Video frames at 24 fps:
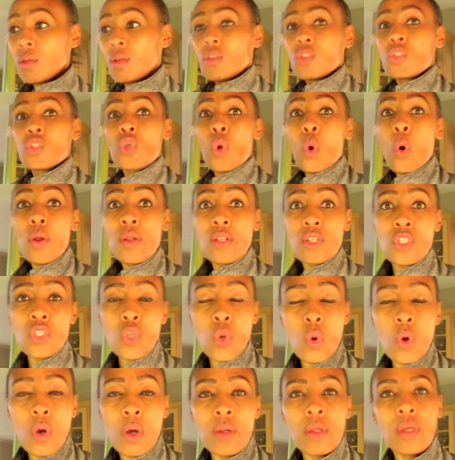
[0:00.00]
so on and so
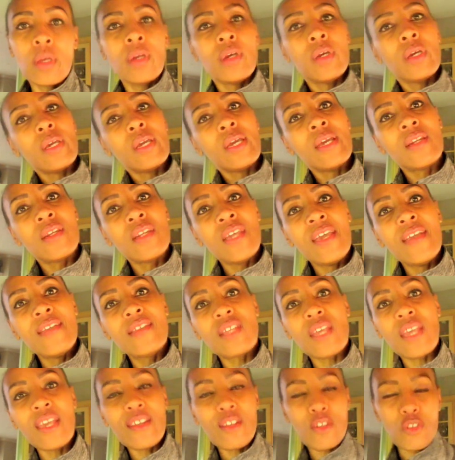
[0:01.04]
on, it
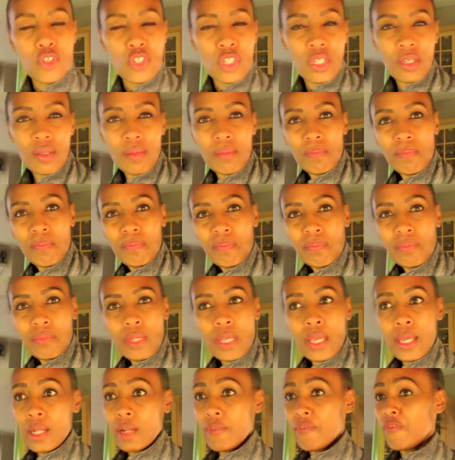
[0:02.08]
needs energy
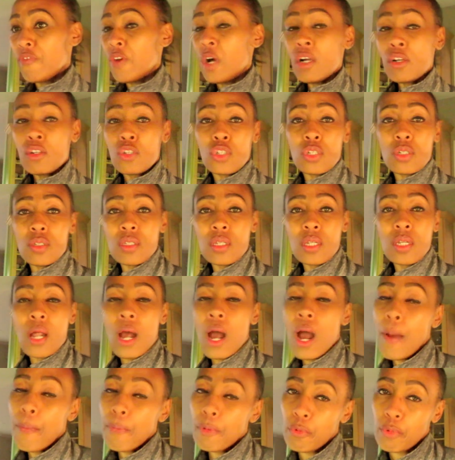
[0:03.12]
it functions and
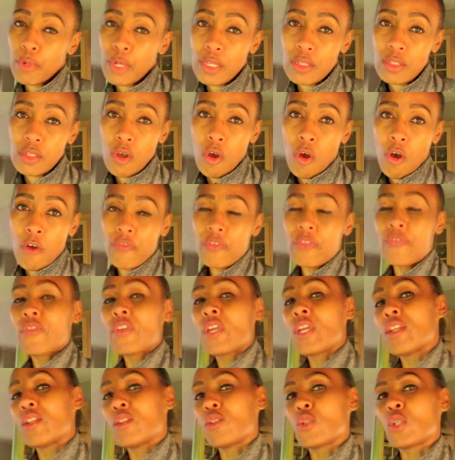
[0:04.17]
operates off of
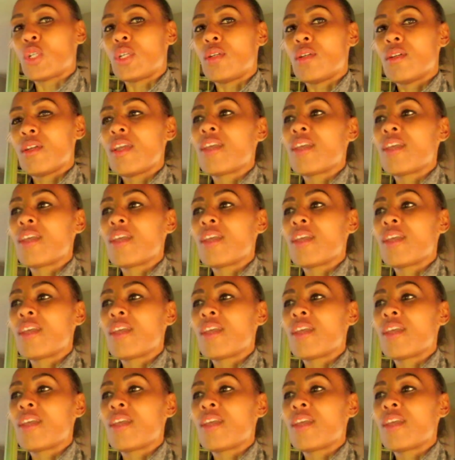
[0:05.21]
energy.